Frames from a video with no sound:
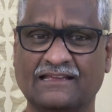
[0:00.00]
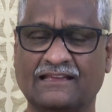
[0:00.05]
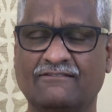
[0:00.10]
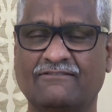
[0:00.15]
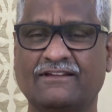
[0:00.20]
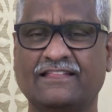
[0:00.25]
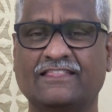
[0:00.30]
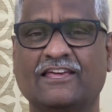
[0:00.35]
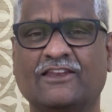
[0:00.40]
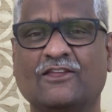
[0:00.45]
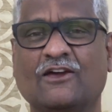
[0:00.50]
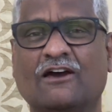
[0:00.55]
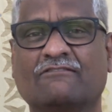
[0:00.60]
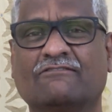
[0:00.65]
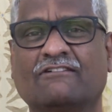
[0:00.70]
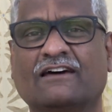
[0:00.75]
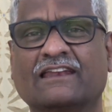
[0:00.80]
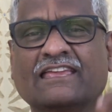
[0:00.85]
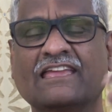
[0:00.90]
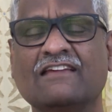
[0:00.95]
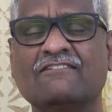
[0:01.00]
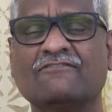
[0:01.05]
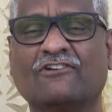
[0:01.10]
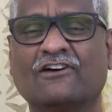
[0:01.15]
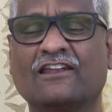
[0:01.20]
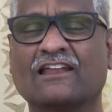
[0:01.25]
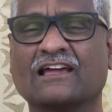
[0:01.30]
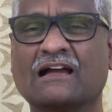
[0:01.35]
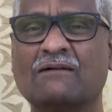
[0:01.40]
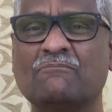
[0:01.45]
Whether you are working
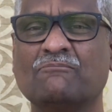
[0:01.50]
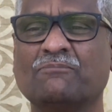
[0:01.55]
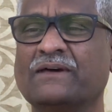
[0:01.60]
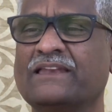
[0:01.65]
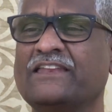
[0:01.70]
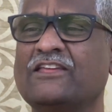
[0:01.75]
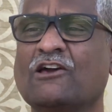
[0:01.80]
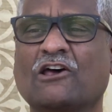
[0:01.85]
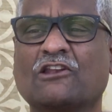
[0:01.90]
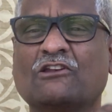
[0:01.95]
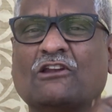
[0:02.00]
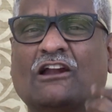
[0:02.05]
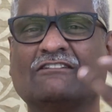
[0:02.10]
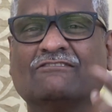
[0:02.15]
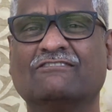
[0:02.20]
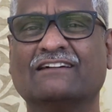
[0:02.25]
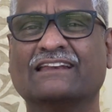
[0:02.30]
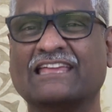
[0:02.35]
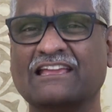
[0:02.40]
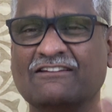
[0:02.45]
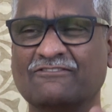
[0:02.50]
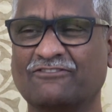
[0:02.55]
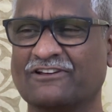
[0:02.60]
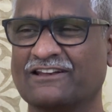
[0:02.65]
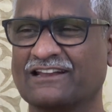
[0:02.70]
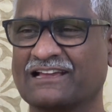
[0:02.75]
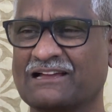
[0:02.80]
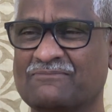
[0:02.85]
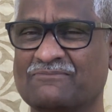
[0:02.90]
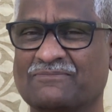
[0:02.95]
for a company or not working for
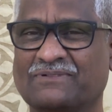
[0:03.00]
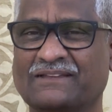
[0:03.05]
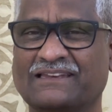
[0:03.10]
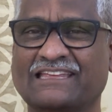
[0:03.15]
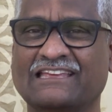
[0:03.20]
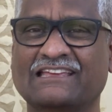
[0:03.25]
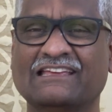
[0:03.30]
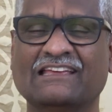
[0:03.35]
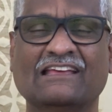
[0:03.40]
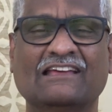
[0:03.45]
a company,